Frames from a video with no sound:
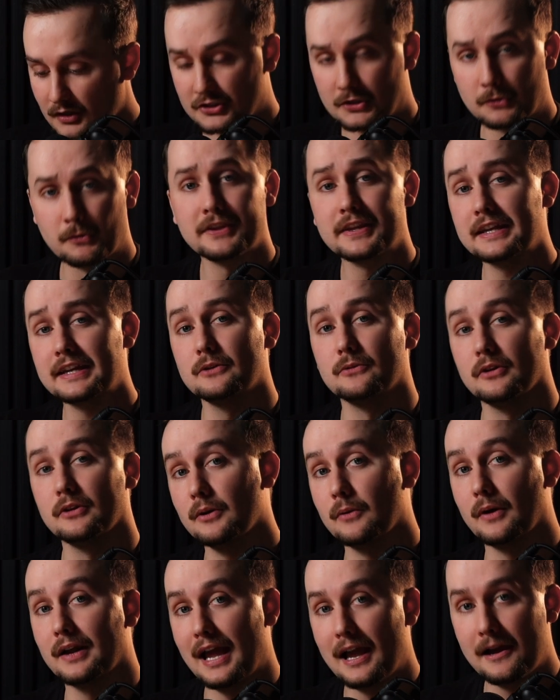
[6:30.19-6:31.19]
So one thing you
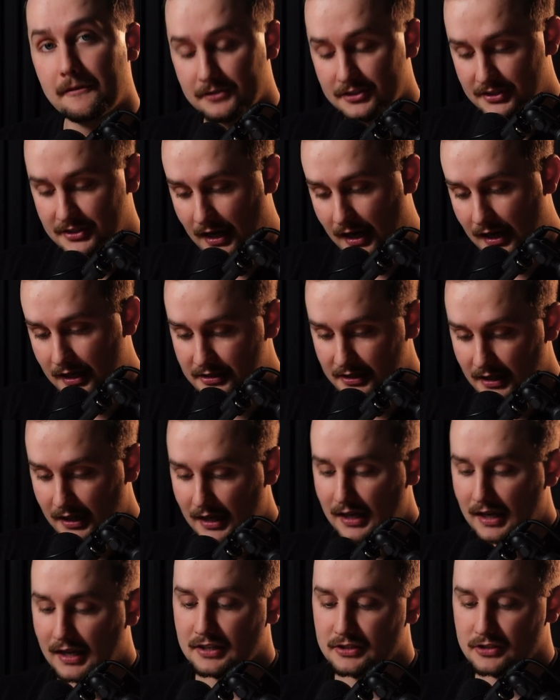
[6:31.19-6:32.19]
really want to emphasize
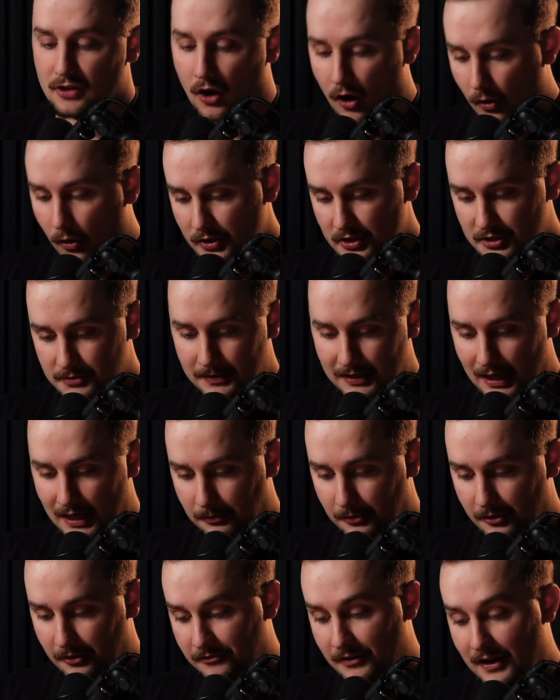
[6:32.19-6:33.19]
is always being
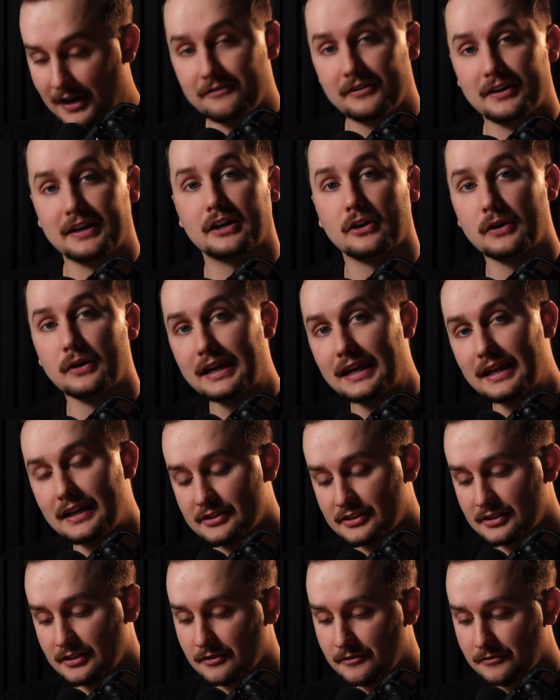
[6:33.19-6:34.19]
able to find very
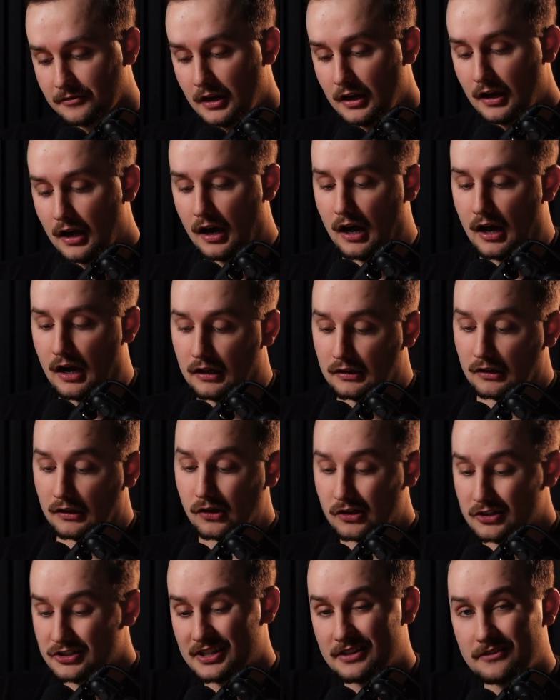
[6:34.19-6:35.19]
cohesive
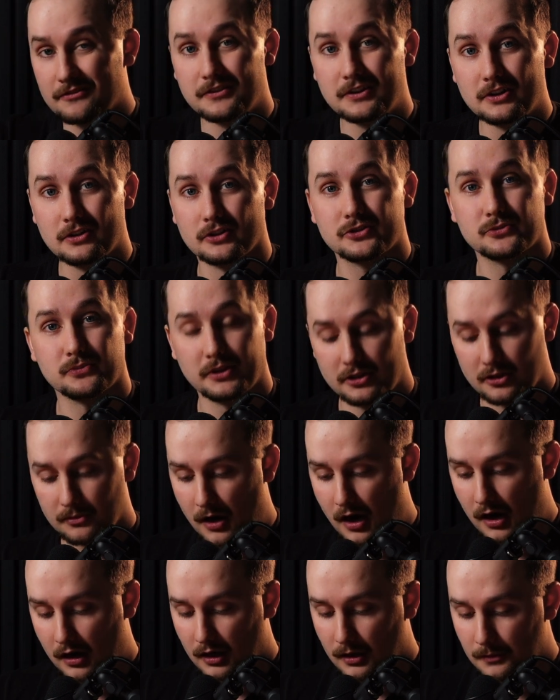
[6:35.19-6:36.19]
looks and feels with your
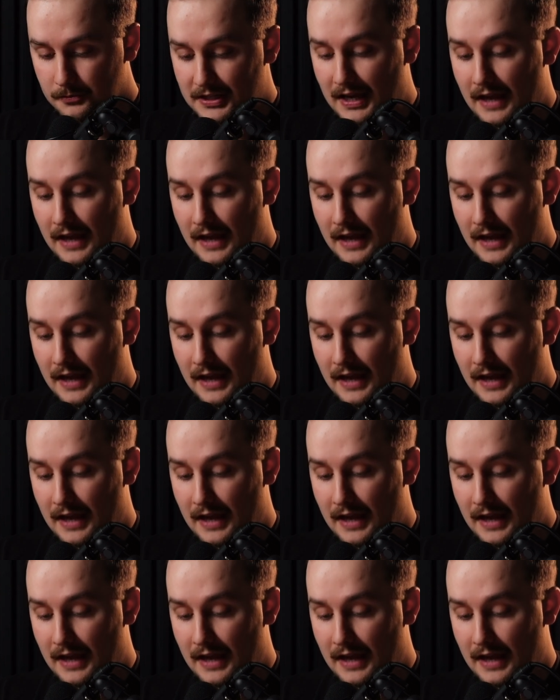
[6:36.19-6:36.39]
mock-ups.